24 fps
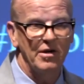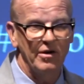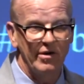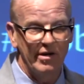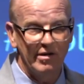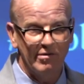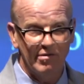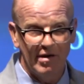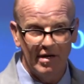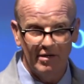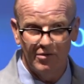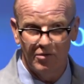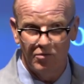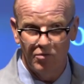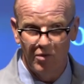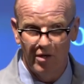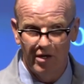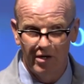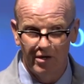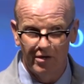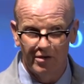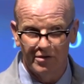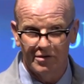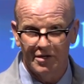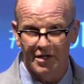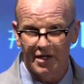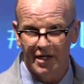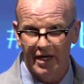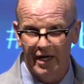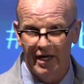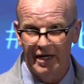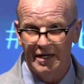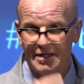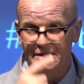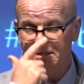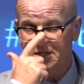going around the world
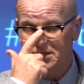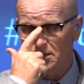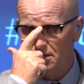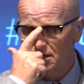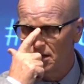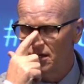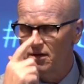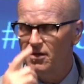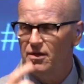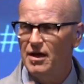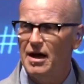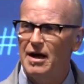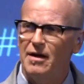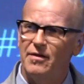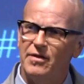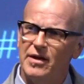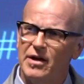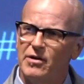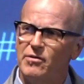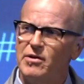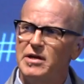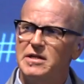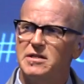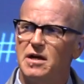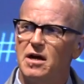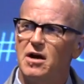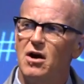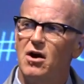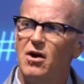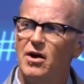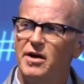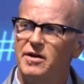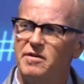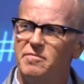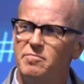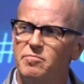is that there is a
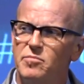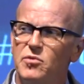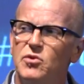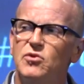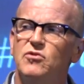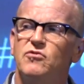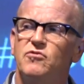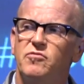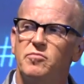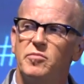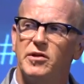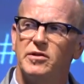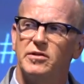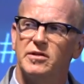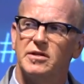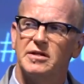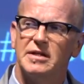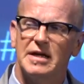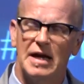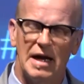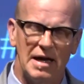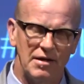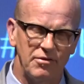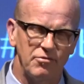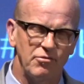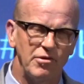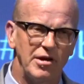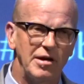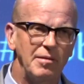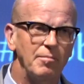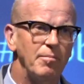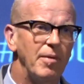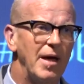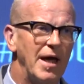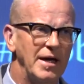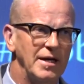kind of movement
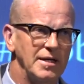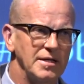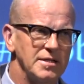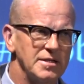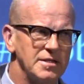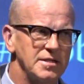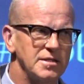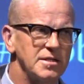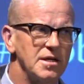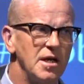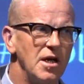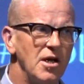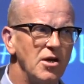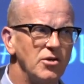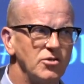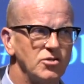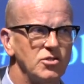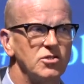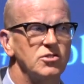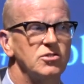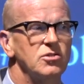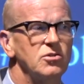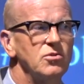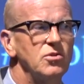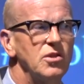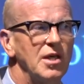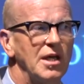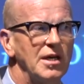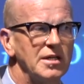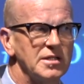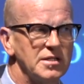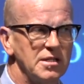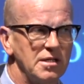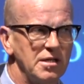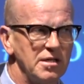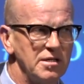gathering pace to do
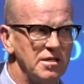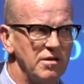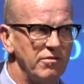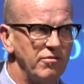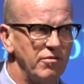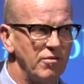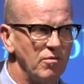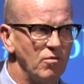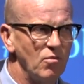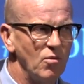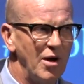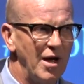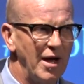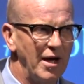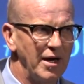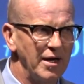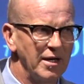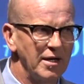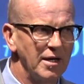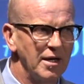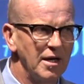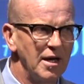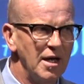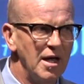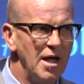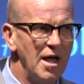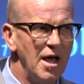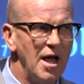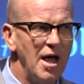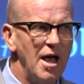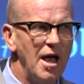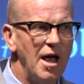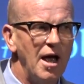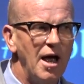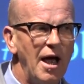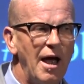things in a different way.
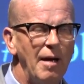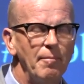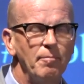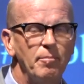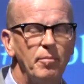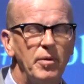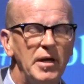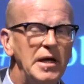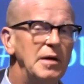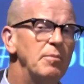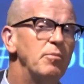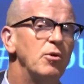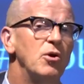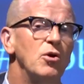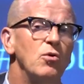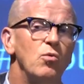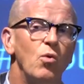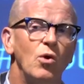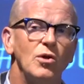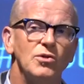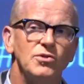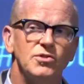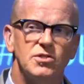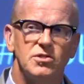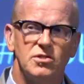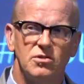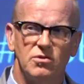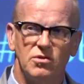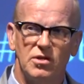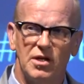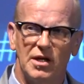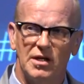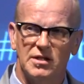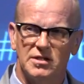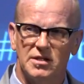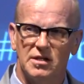And people who want to do
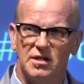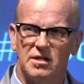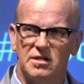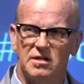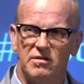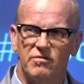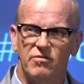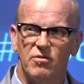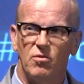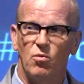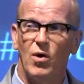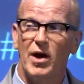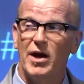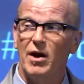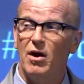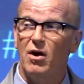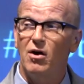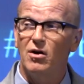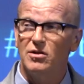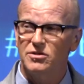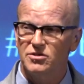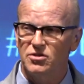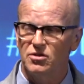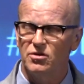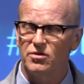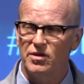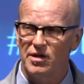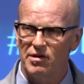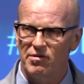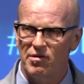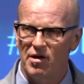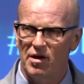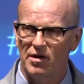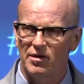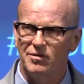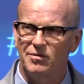things in a different way aren't on
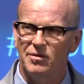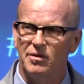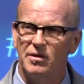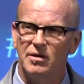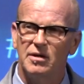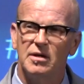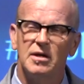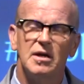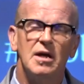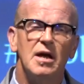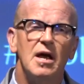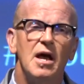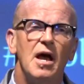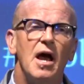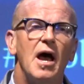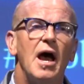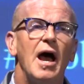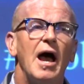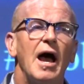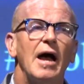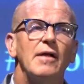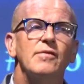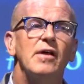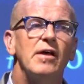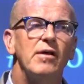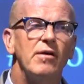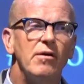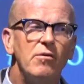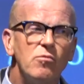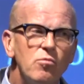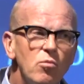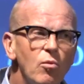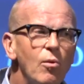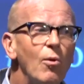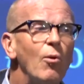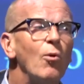their own. And there
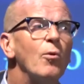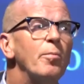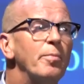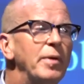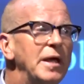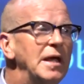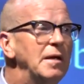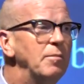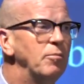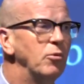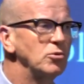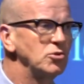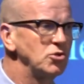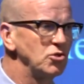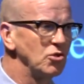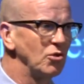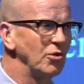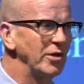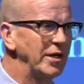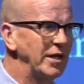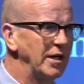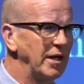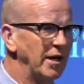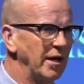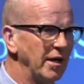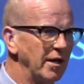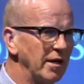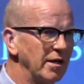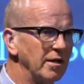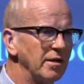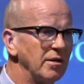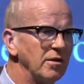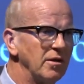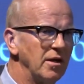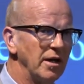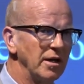are more people
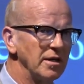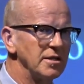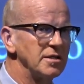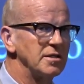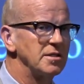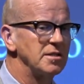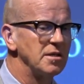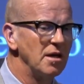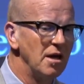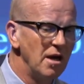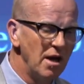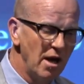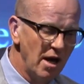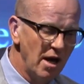joining this.